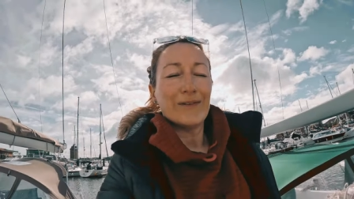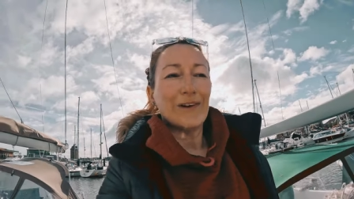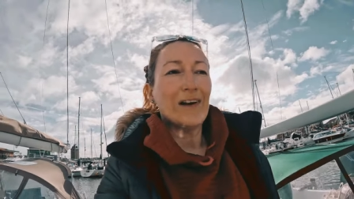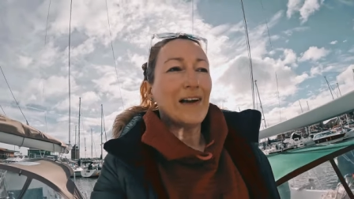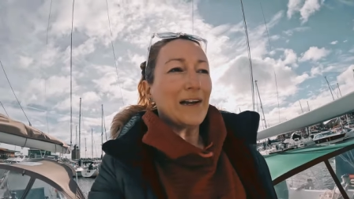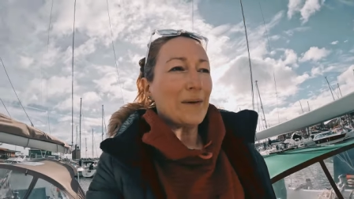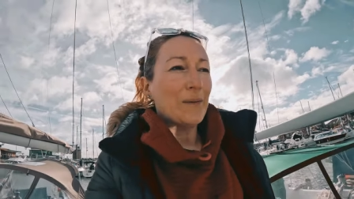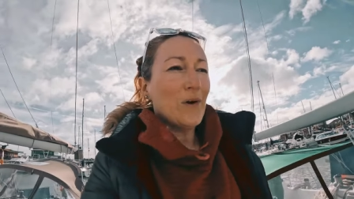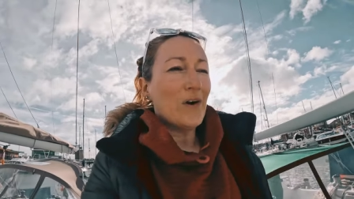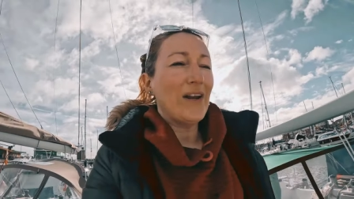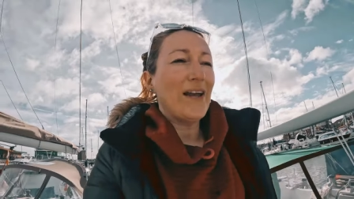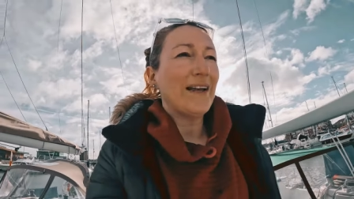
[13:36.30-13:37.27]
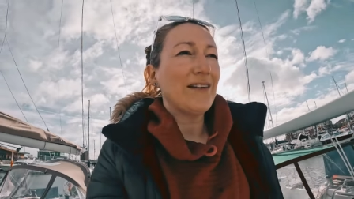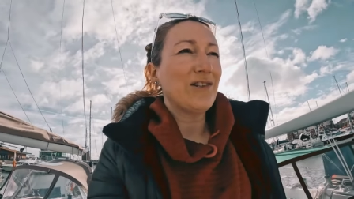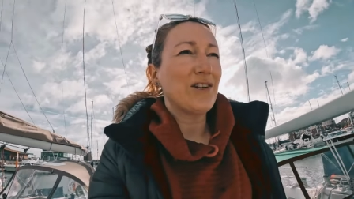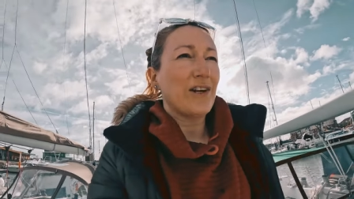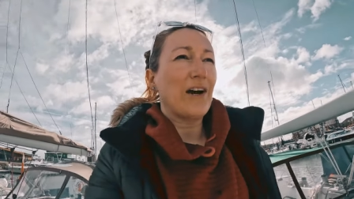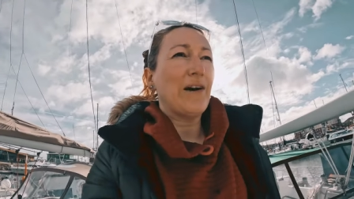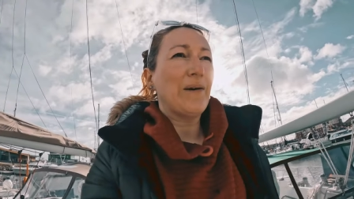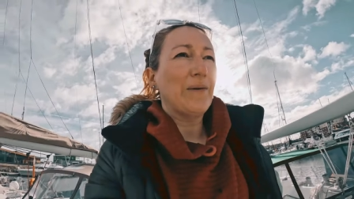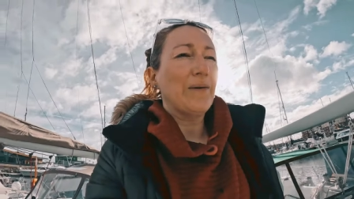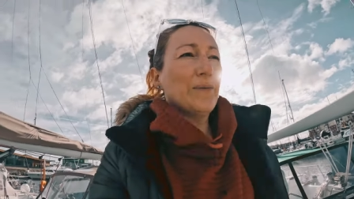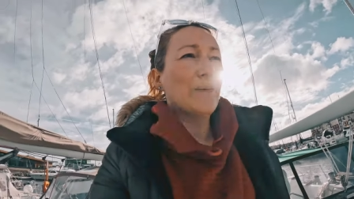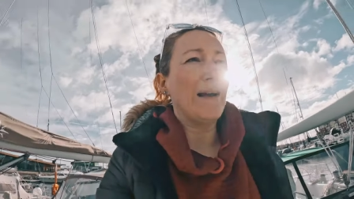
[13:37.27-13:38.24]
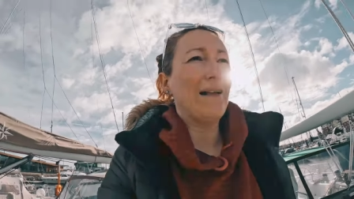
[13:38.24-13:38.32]
Right, one hatch to go.
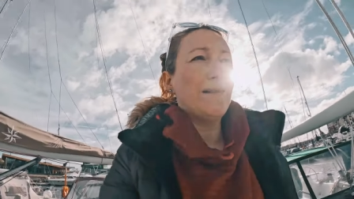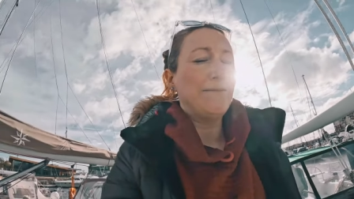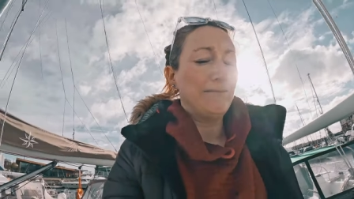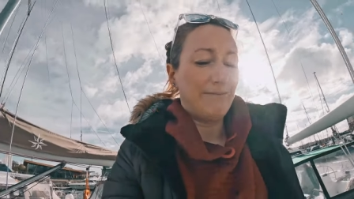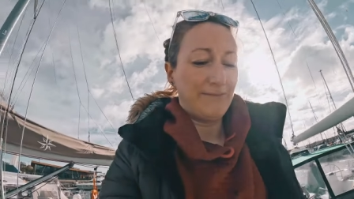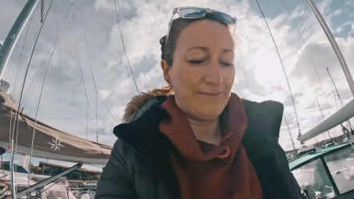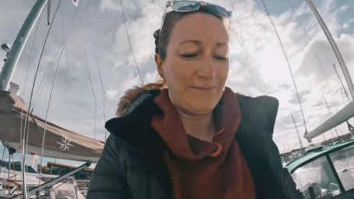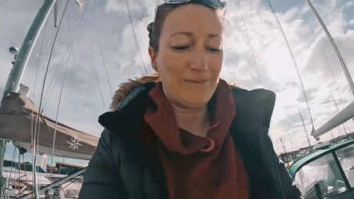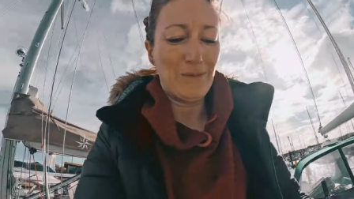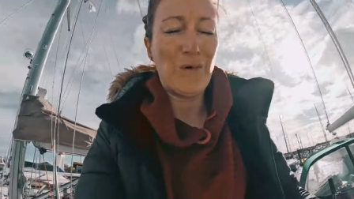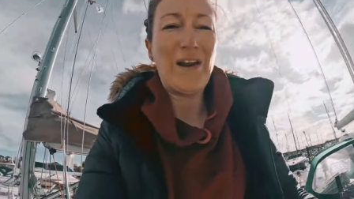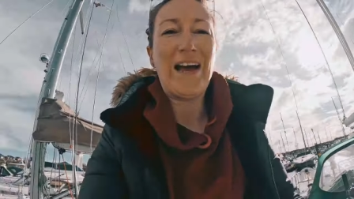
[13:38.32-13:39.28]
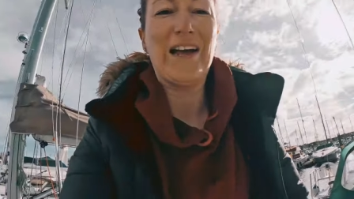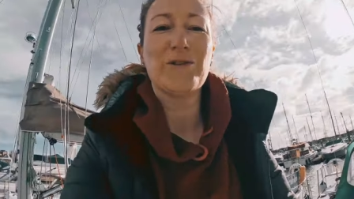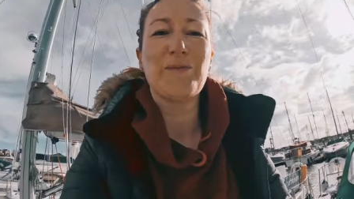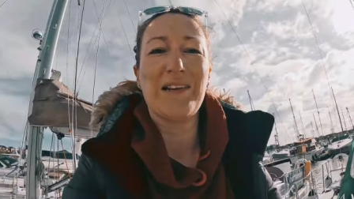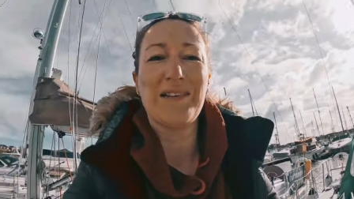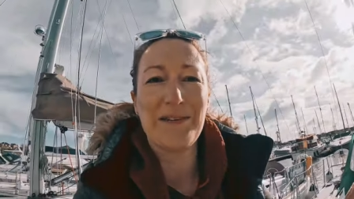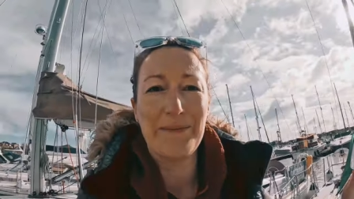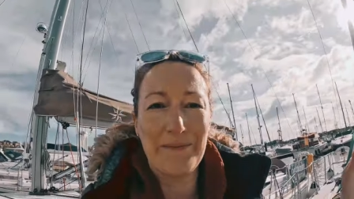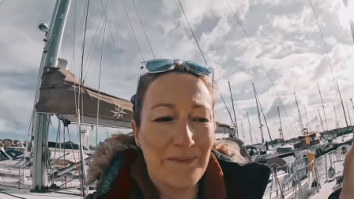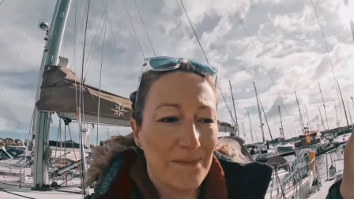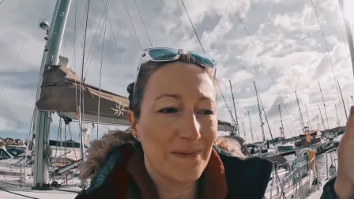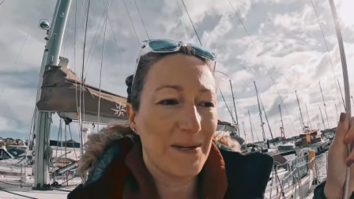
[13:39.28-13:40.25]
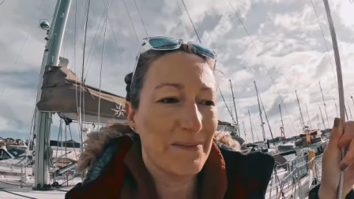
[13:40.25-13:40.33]
Well, one hatch plus some
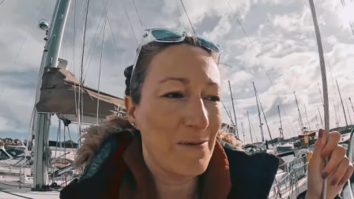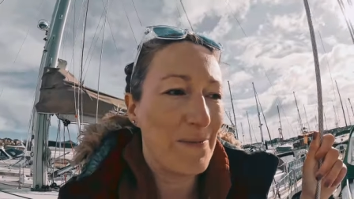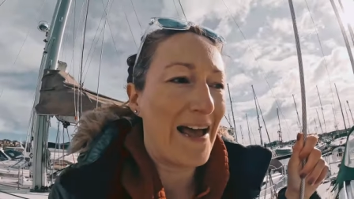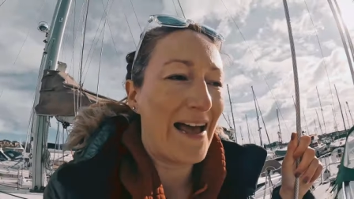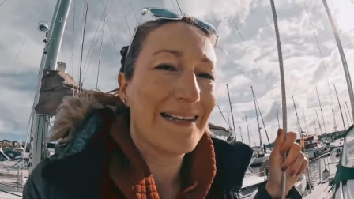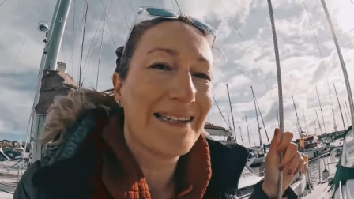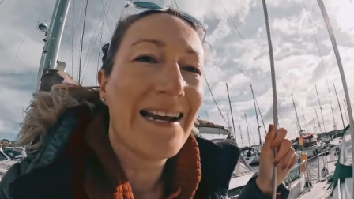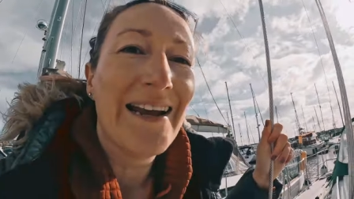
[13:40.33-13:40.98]
some repairs.